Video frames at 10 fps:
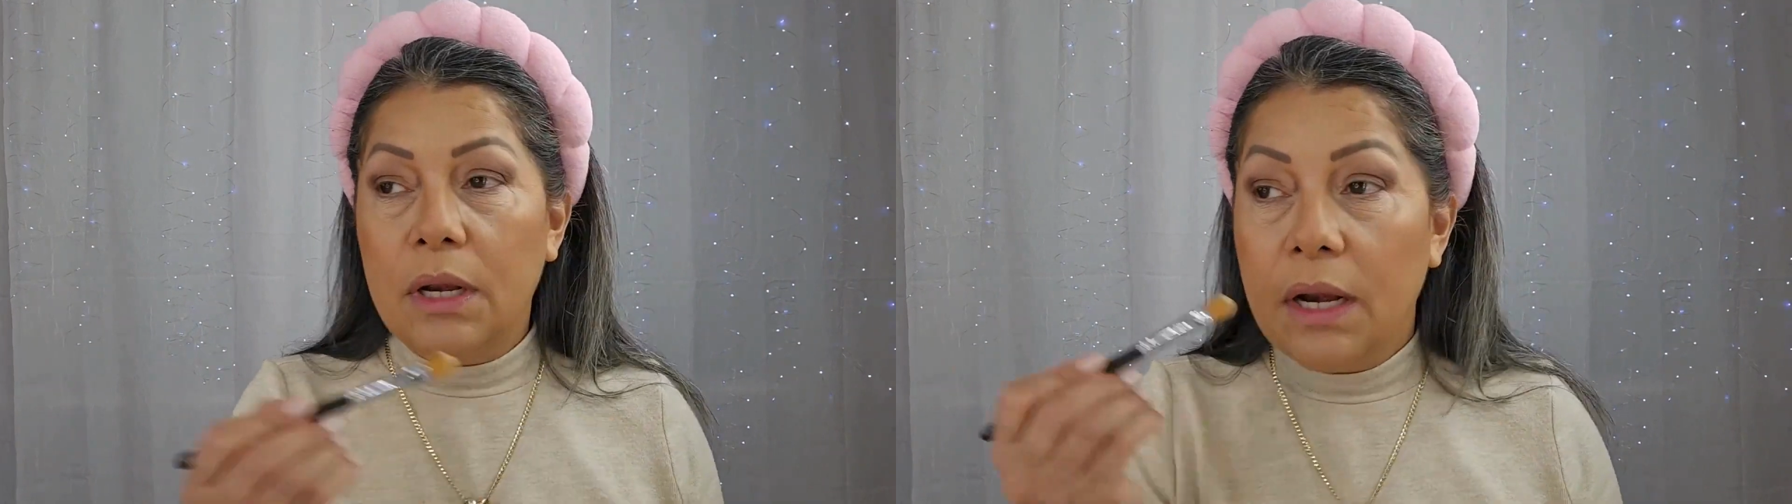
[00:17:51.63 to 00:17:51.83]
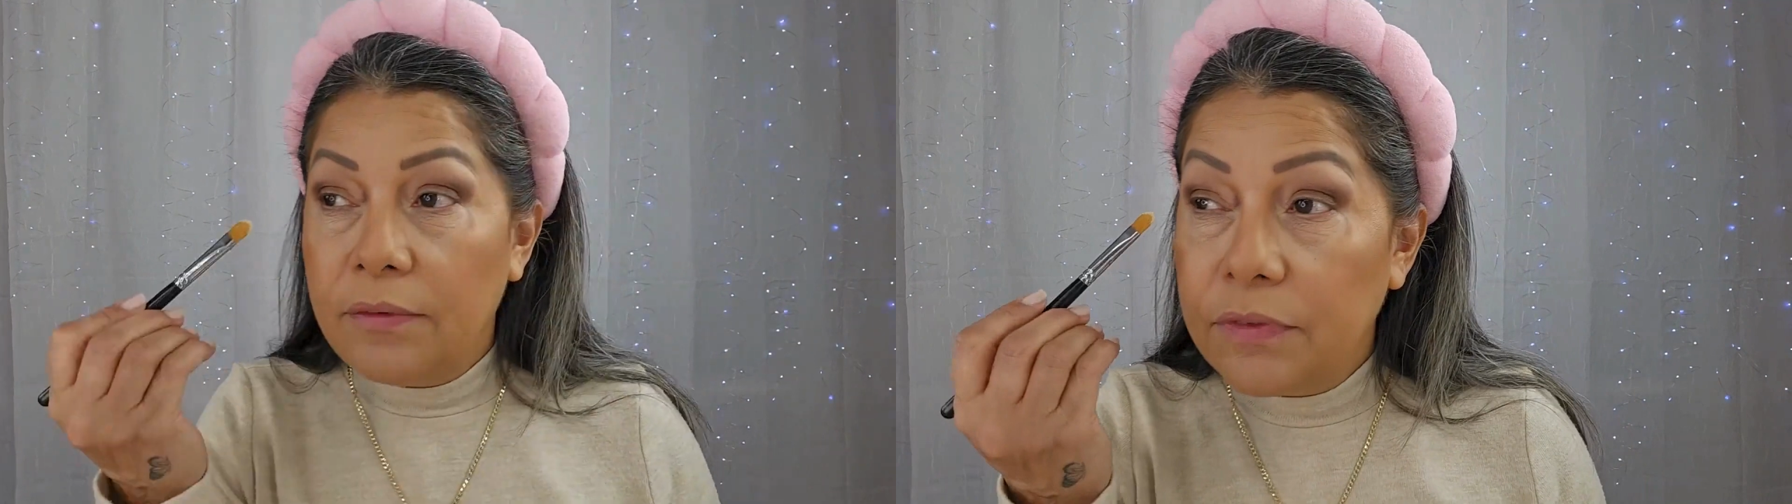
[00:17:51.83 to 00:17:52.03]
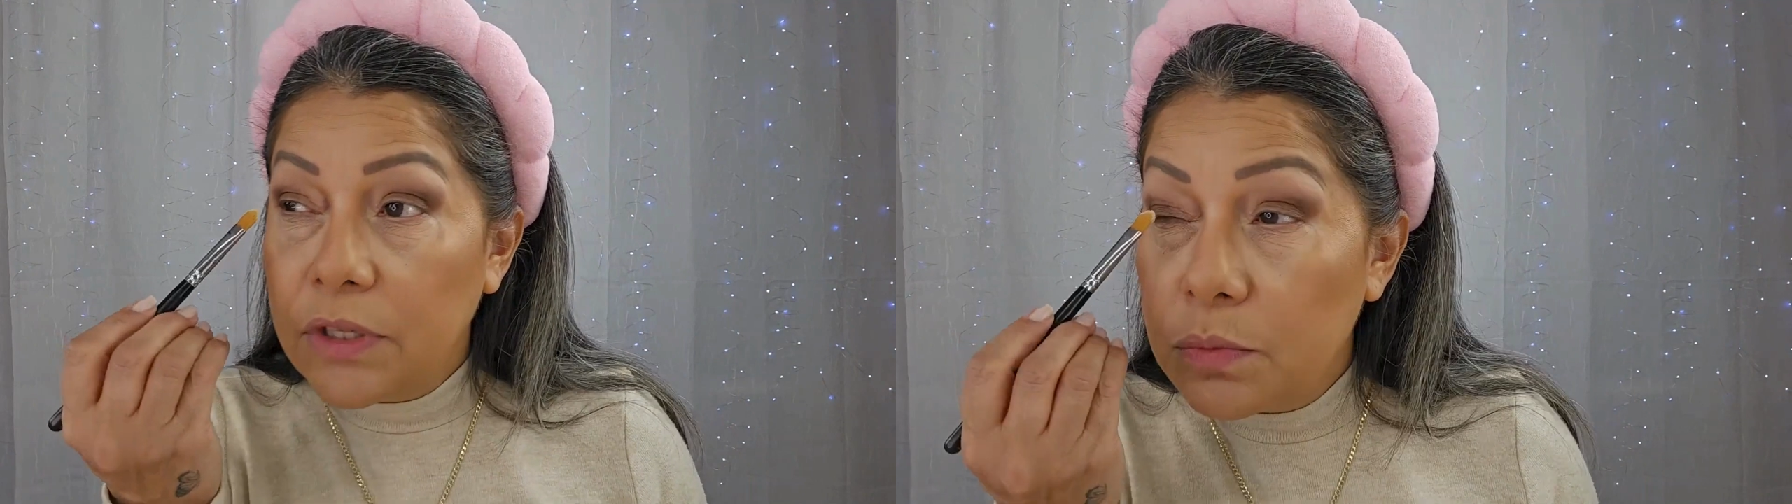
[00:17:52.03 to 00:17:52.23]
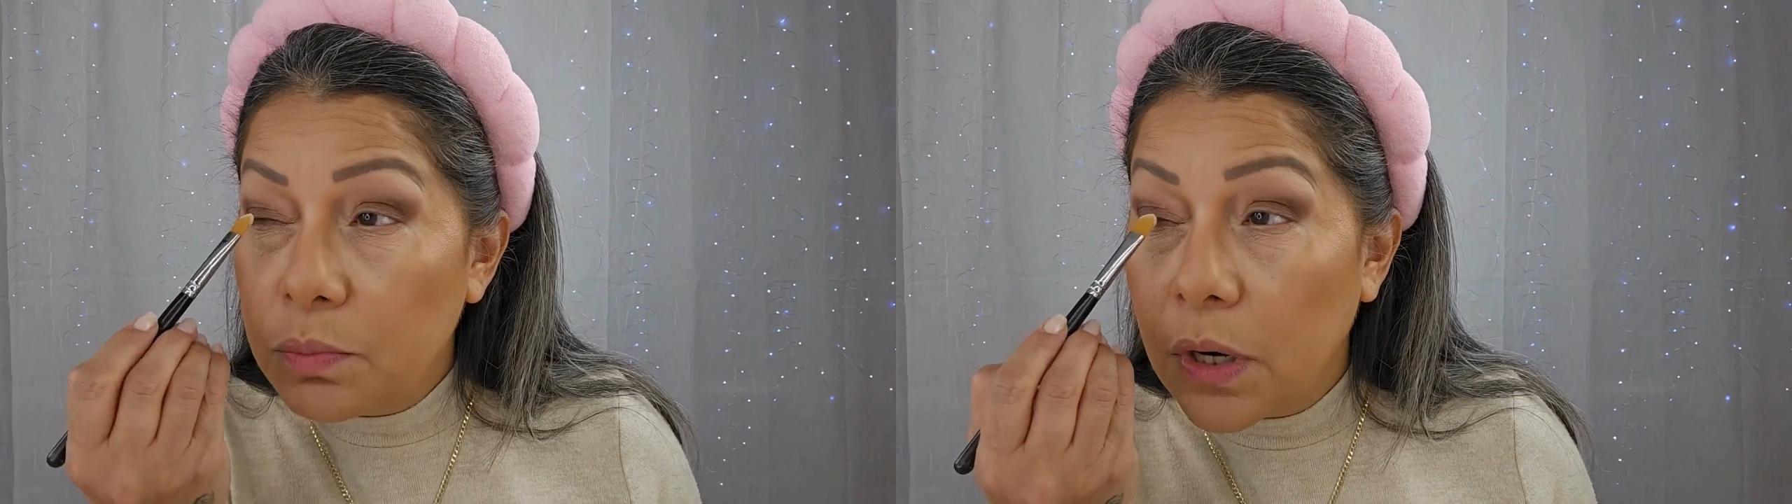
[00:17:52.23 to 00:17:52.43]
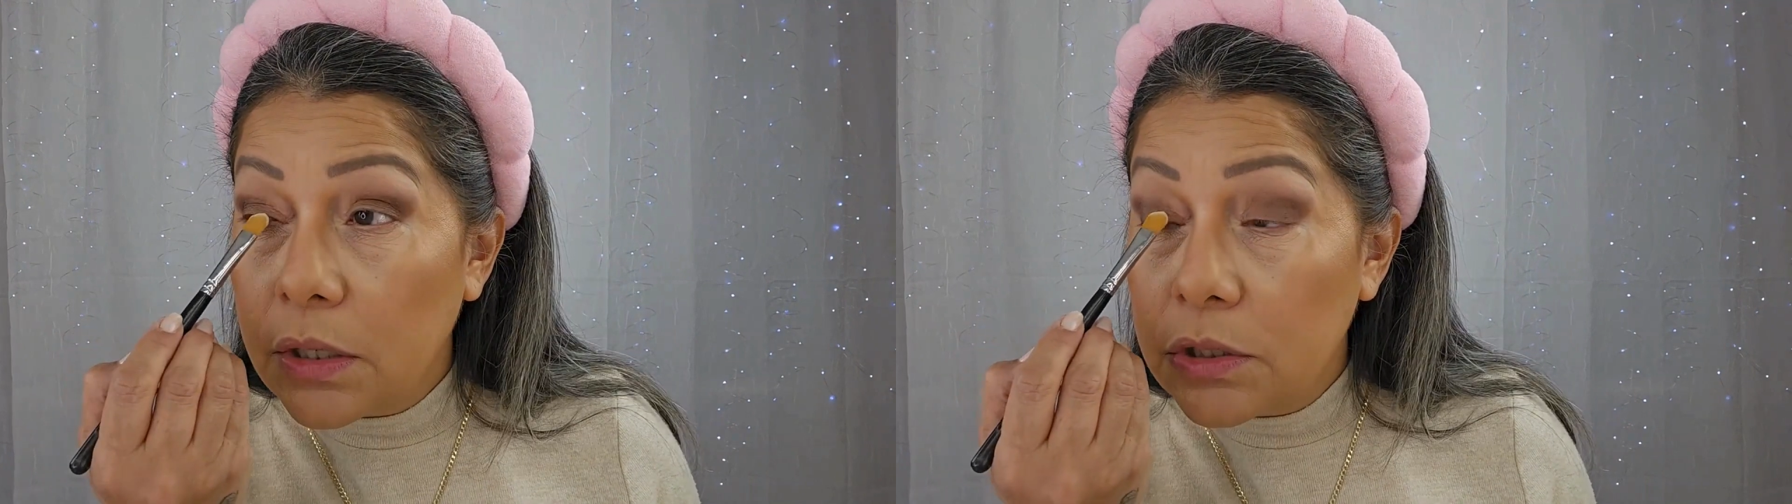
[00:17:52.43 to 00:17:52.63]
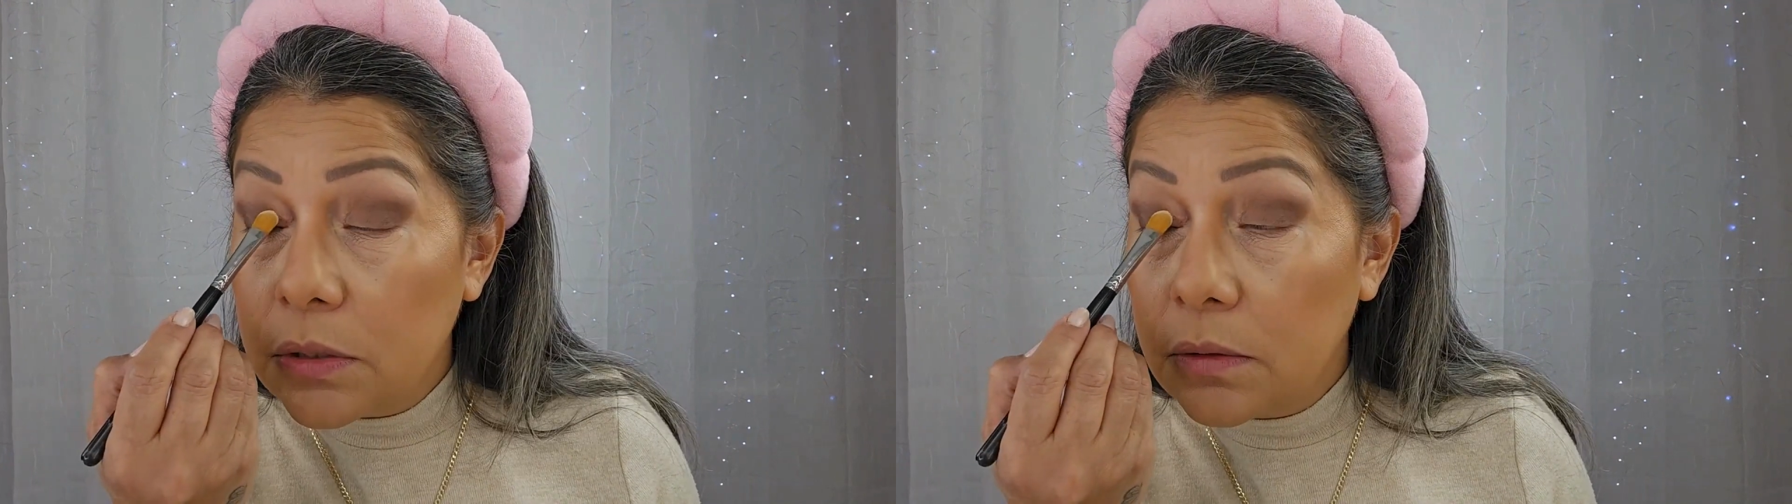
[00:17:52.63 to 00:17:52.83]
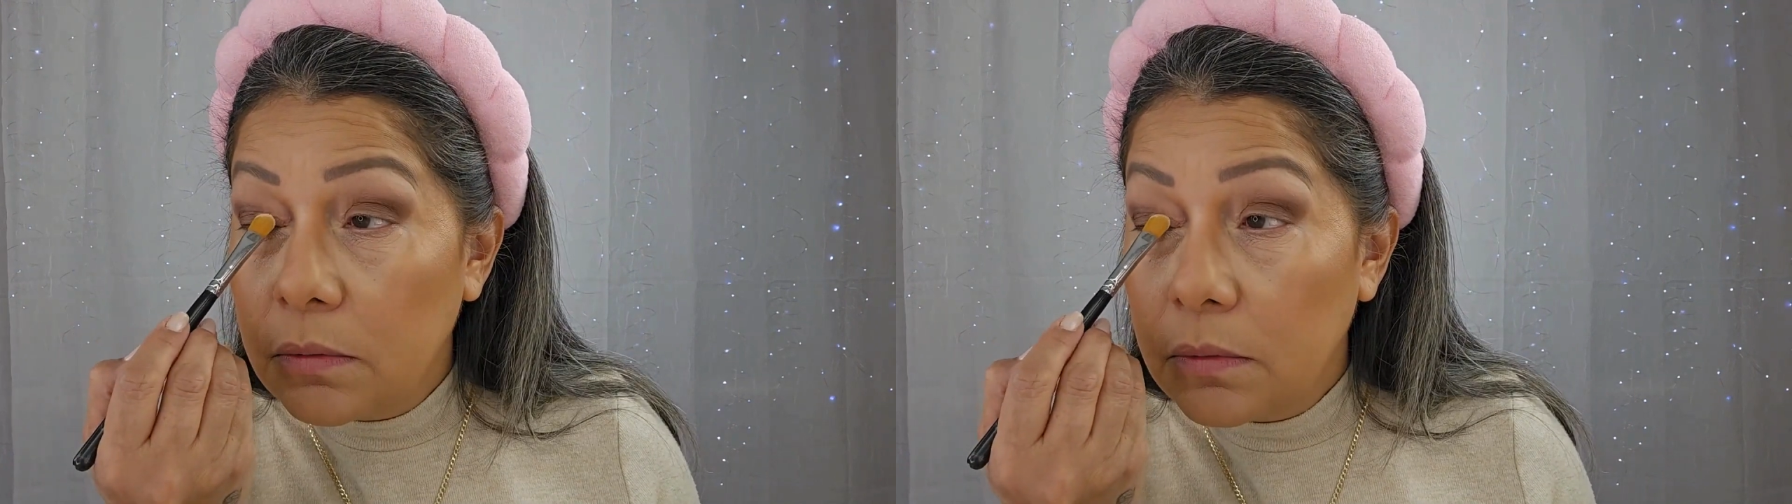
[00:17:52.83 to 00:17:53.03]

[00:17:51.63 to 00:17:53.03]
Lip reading: love this brush.